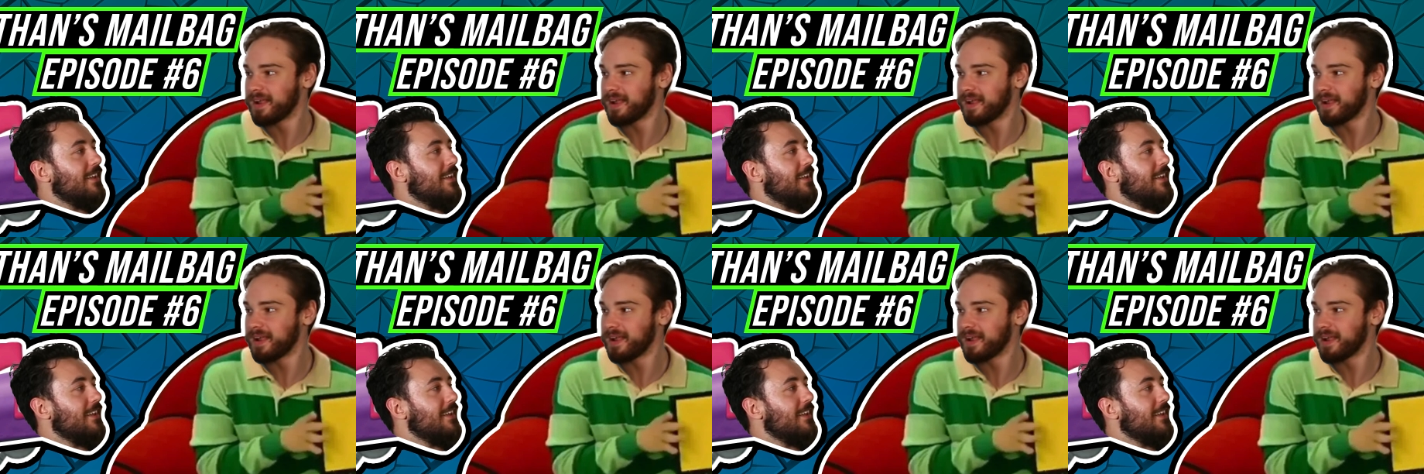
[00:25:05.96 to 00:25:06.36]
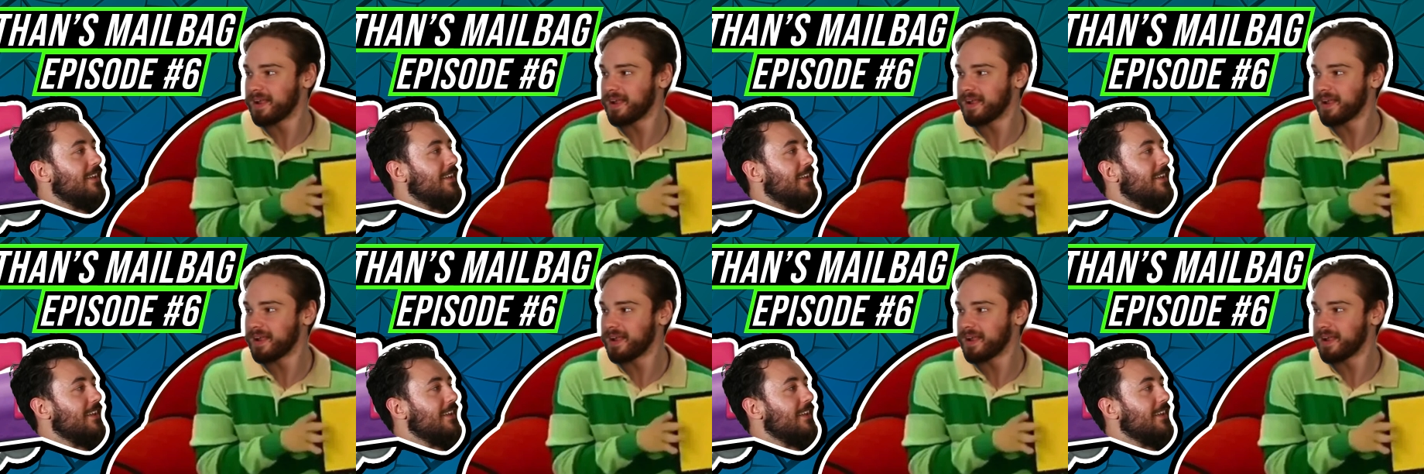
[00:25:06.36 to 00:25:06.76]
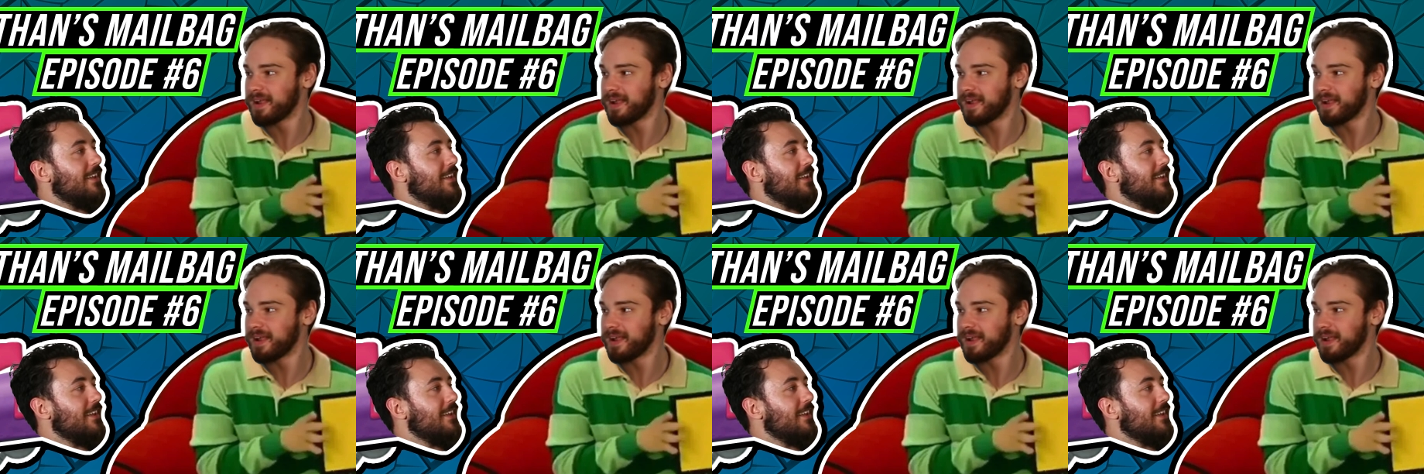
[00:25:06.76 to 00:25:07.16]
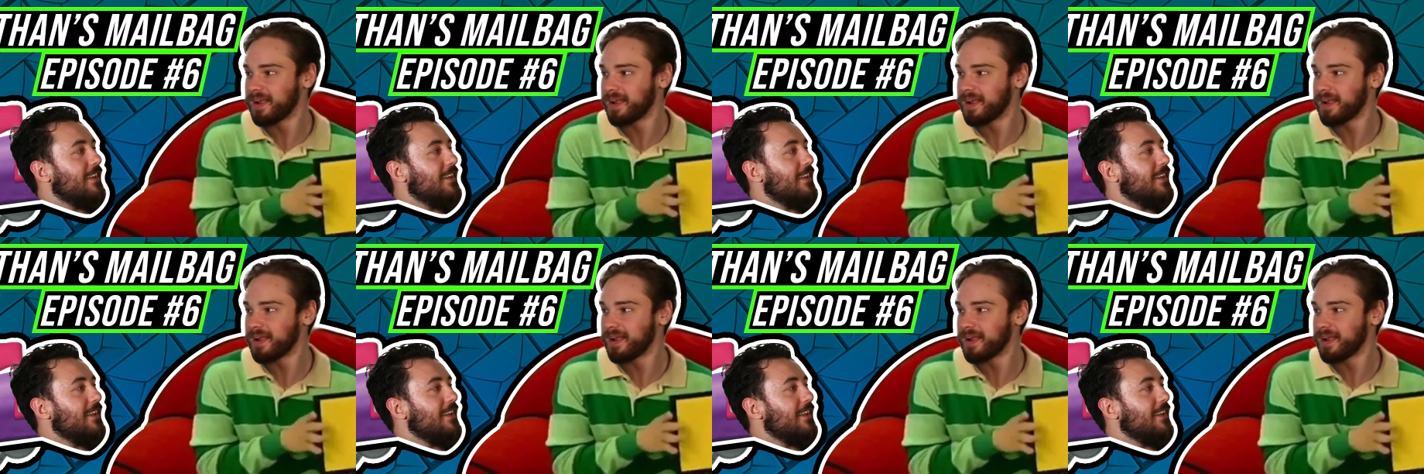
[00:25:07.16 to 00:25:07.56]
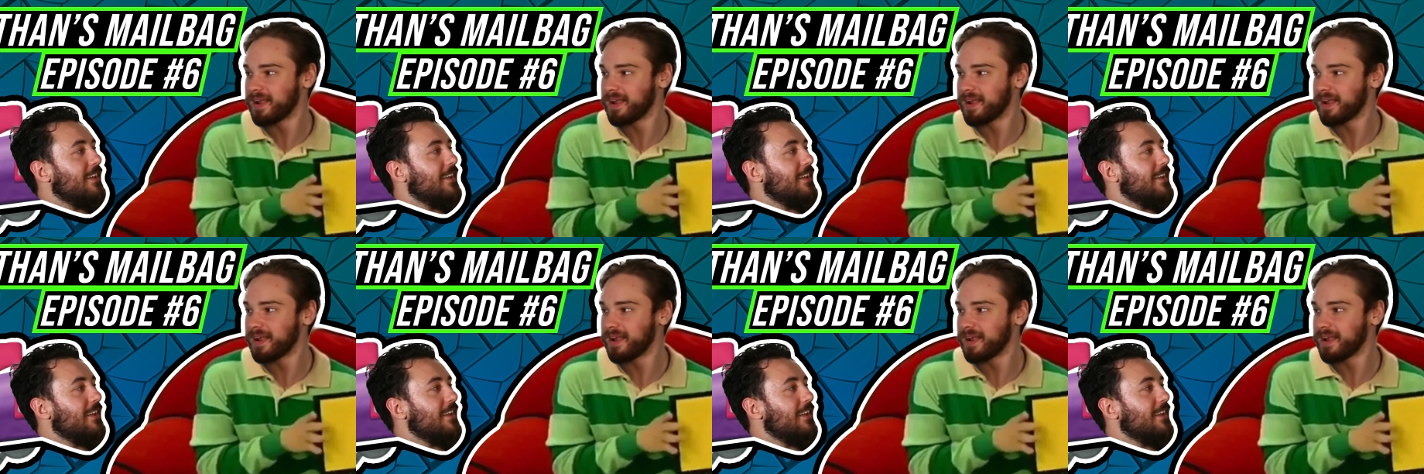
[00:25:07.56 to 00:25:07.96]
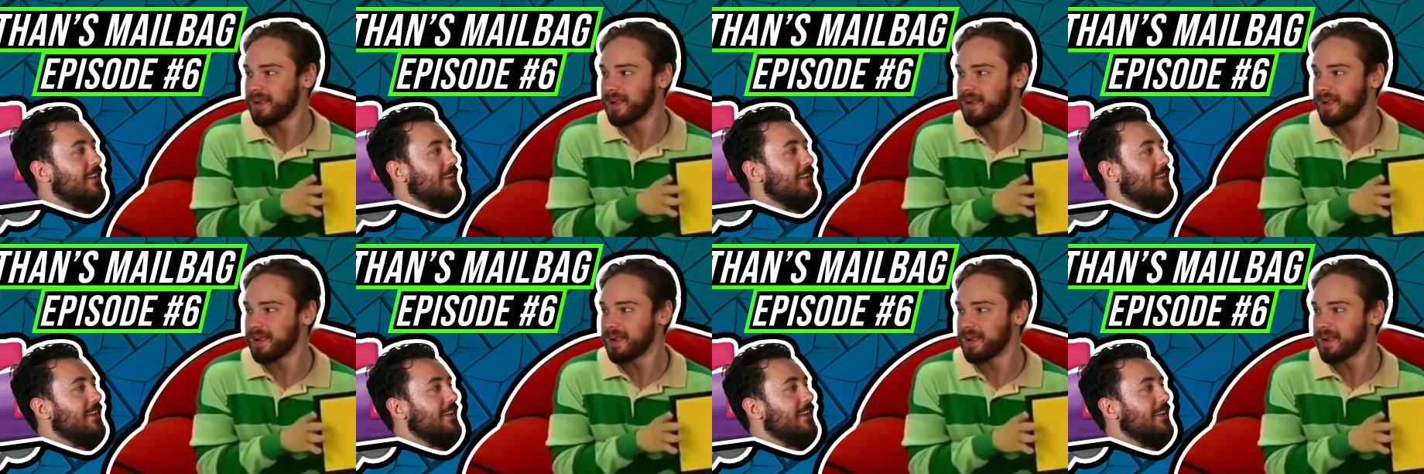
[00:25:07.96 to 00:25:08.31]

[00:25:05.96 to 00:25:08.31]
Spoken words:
Nobody speaks.